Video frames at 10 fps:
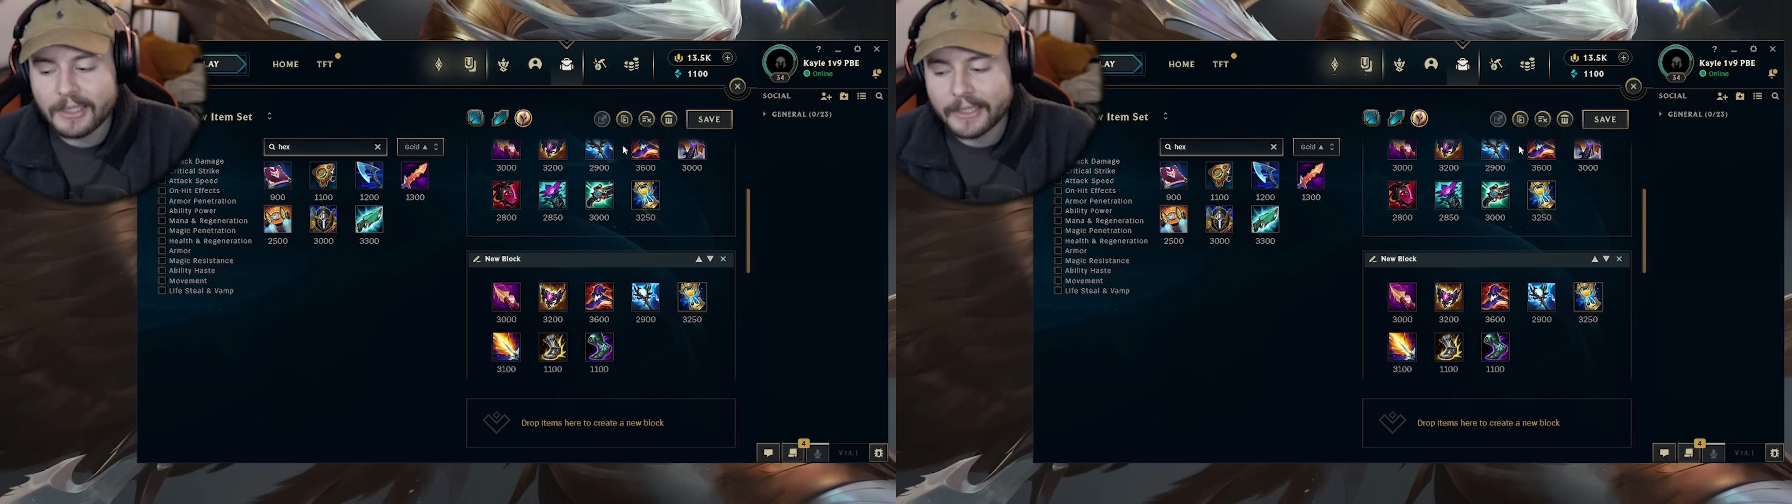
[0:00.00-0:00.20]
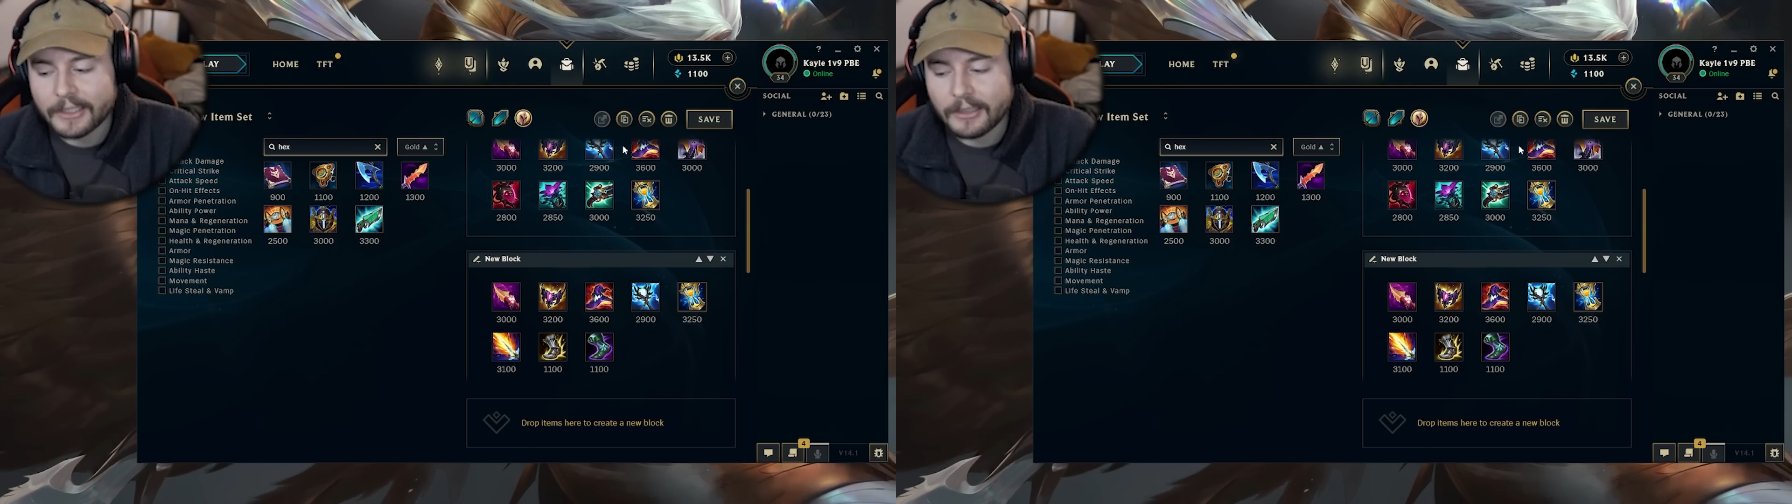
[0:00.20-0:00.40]

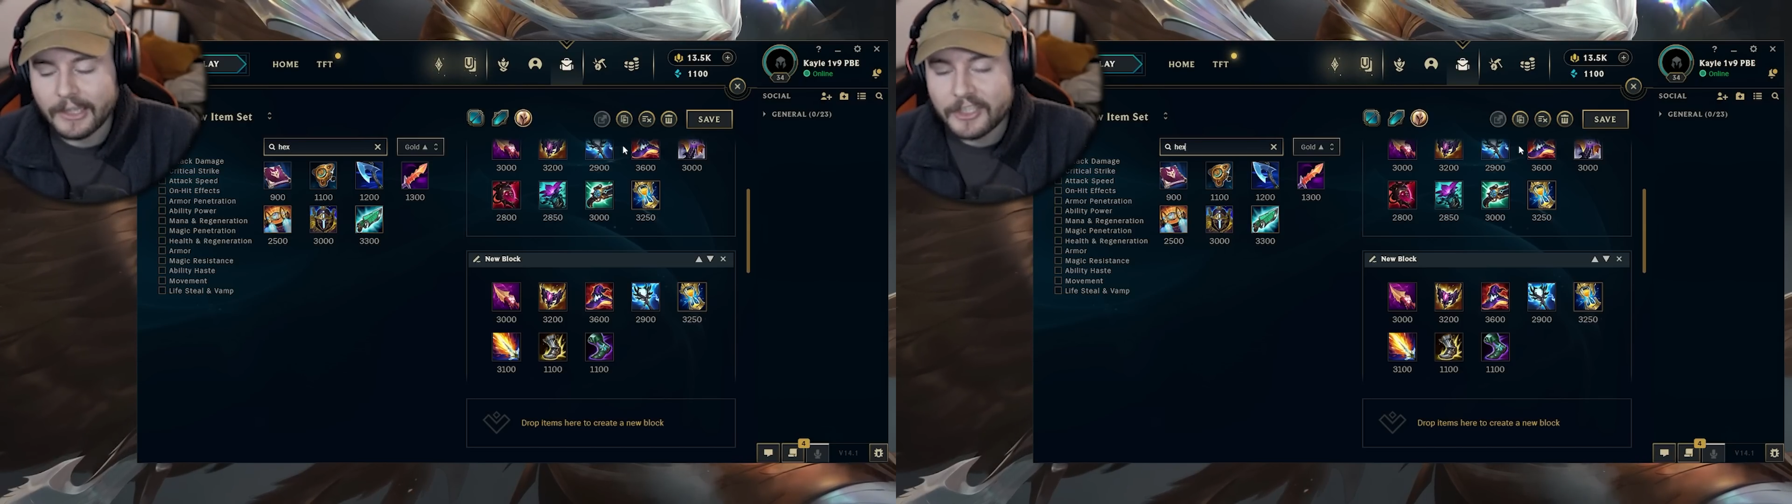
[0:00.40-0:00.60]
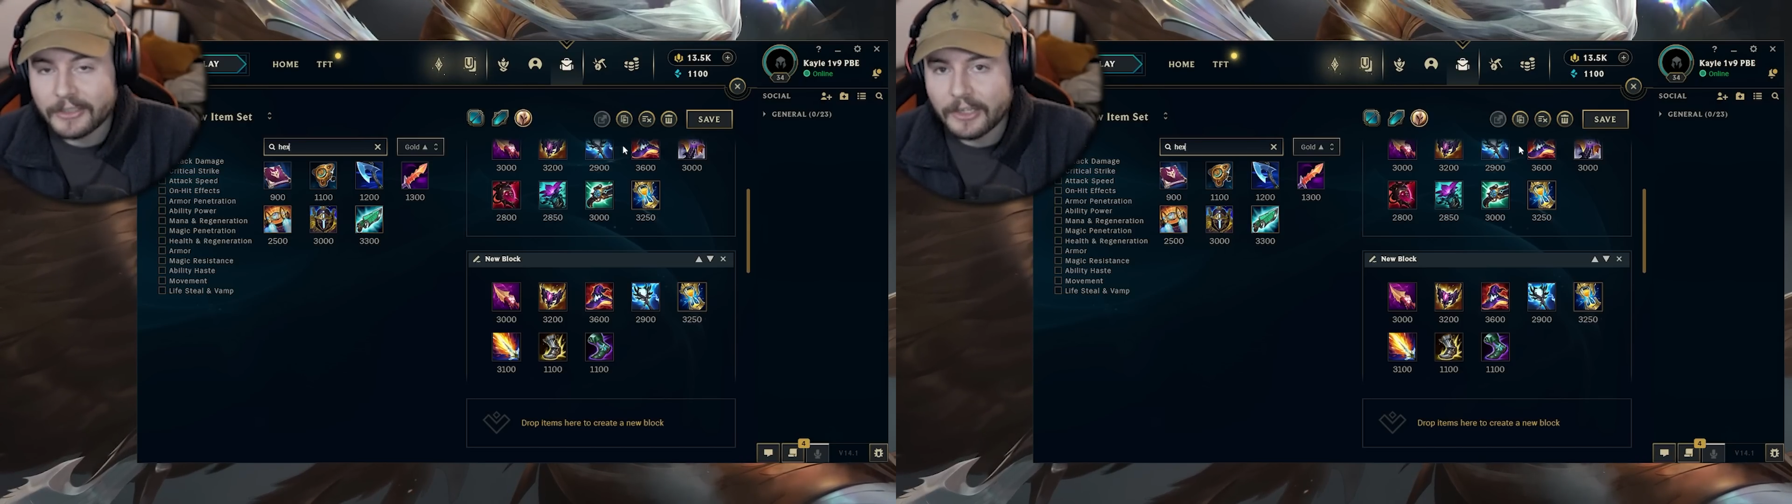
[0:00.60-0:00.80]
like a
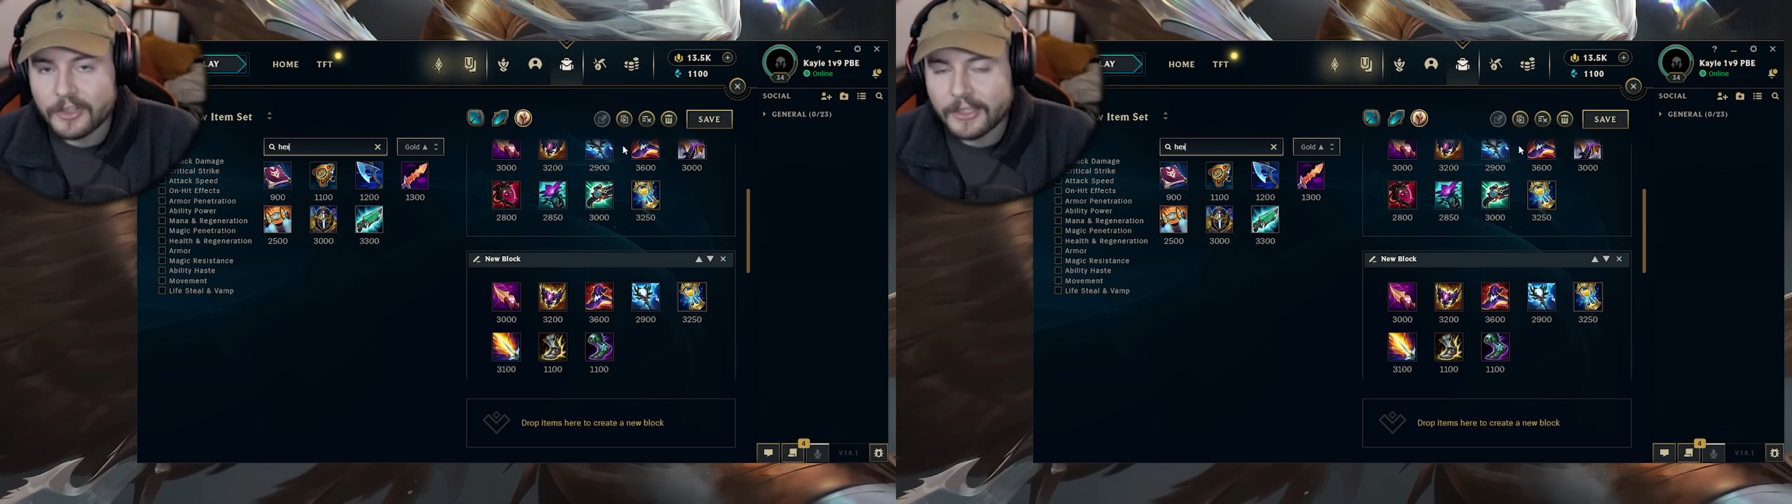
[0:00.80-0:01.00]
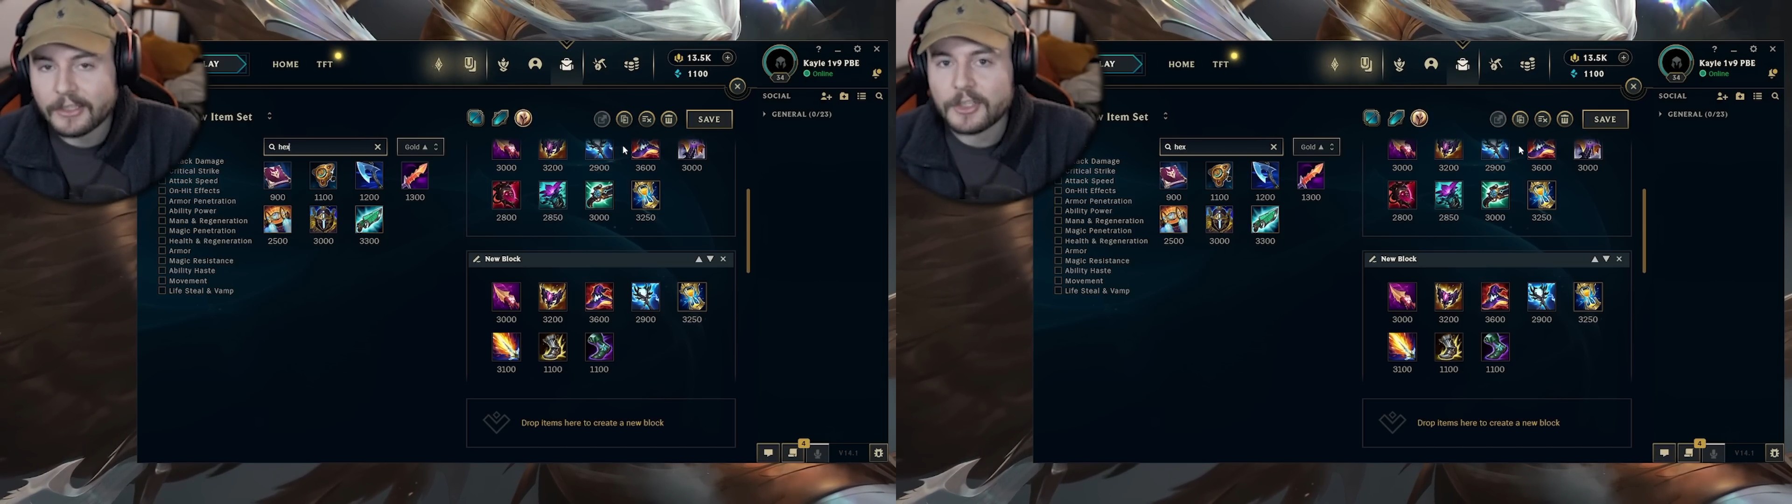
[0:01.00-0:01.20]
legendary
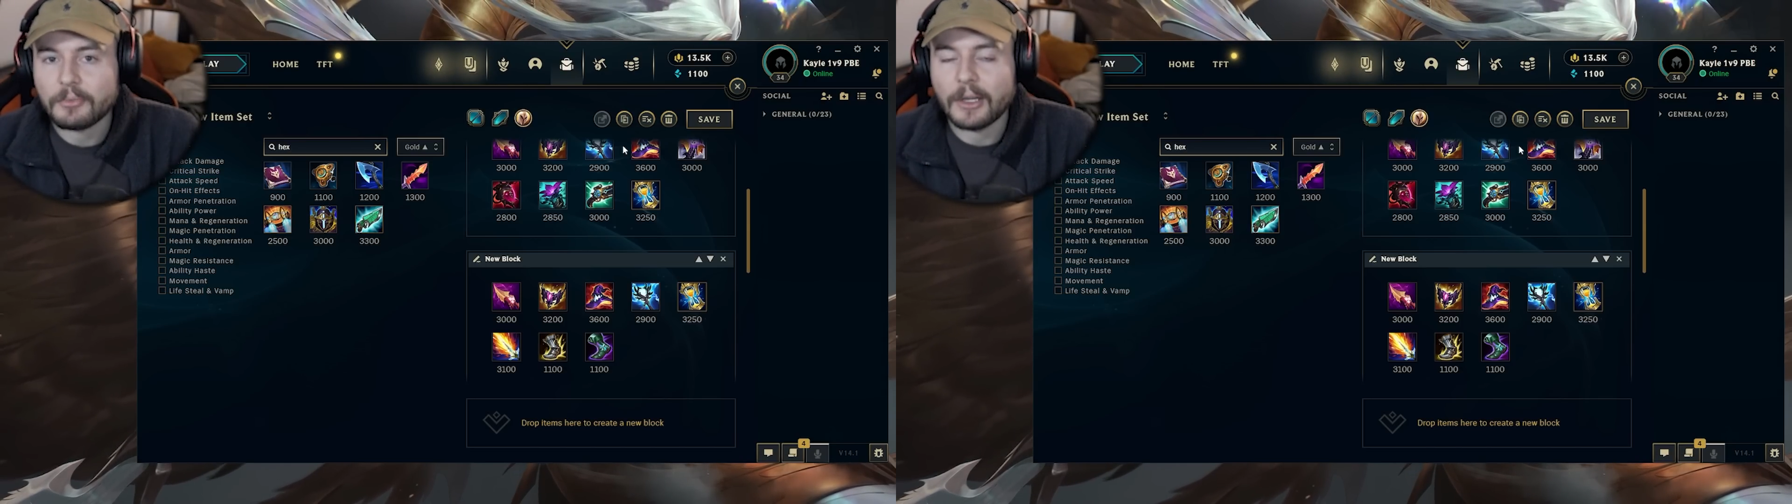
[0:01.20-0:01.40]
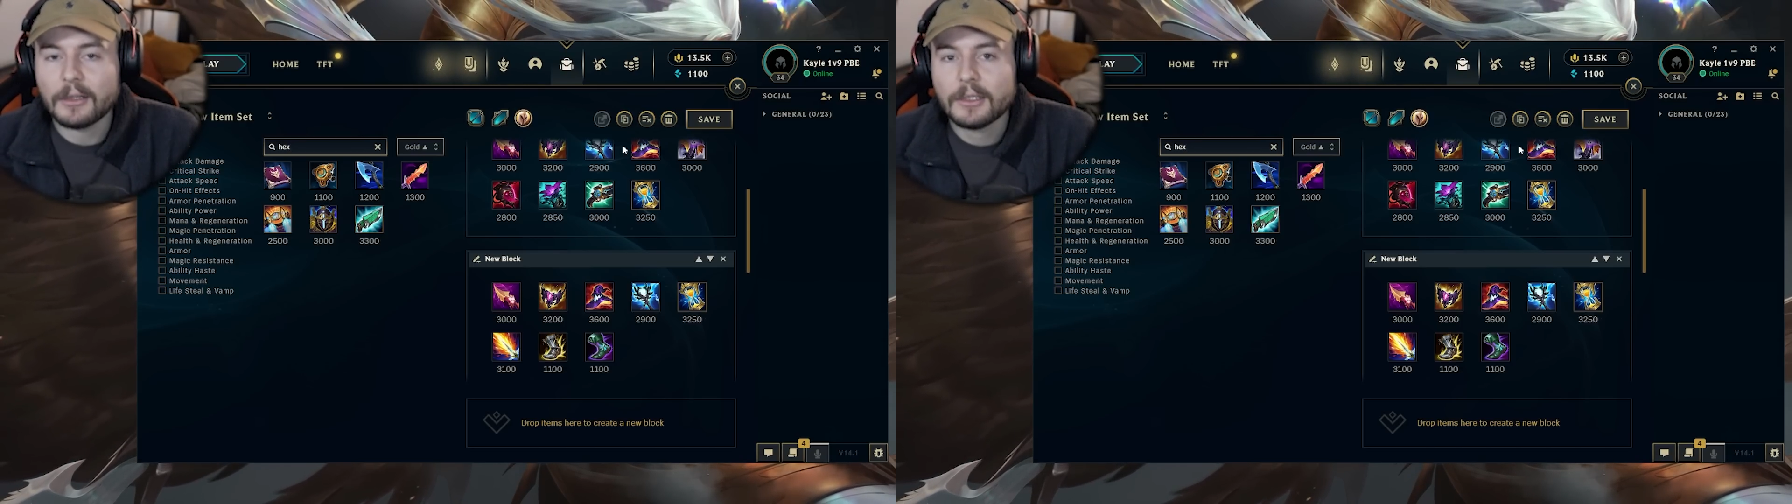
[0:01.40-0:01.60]
skin
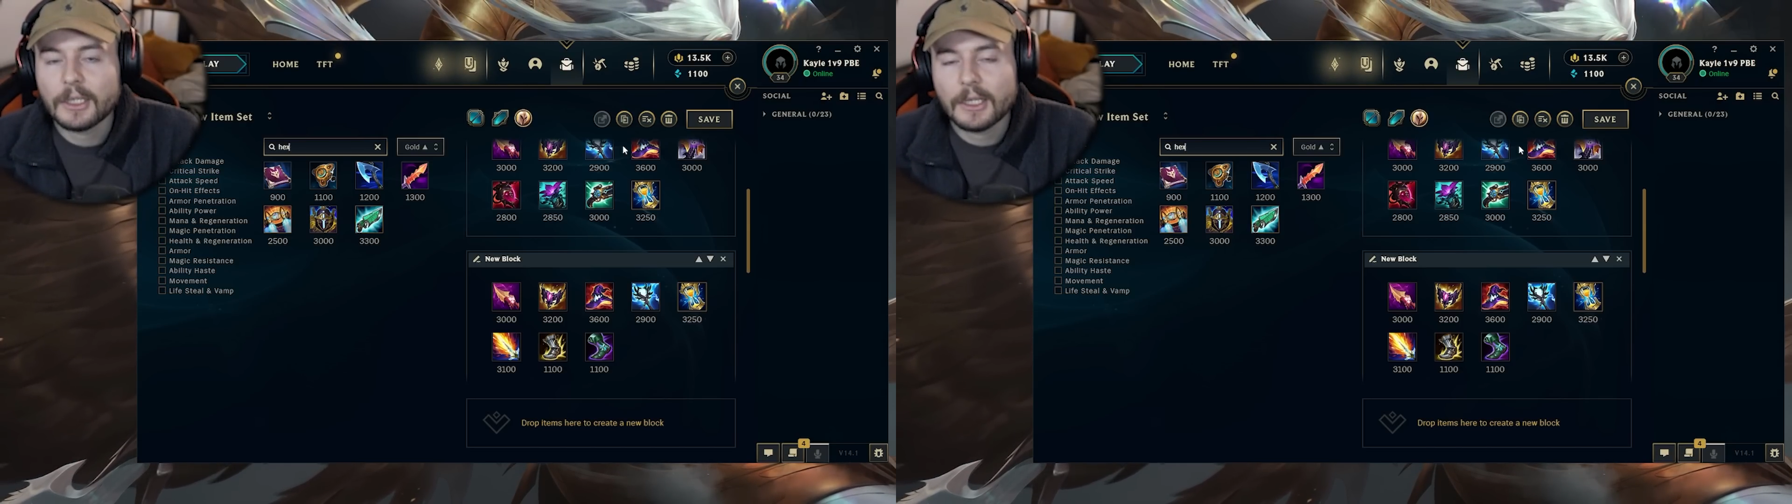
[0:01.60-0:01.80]
as well.